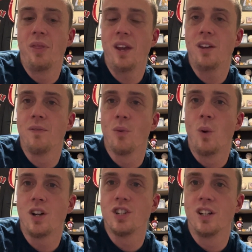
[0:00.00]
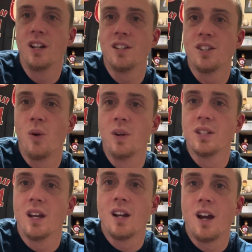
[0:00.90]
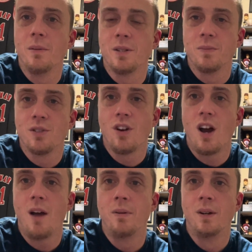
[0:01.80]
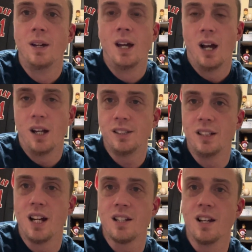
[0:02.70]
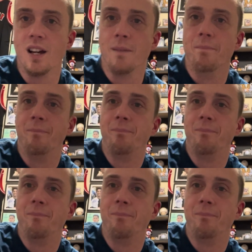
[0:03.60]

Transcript: Thank you for watching. As always, like, comment, subscribe. I'll see you next time.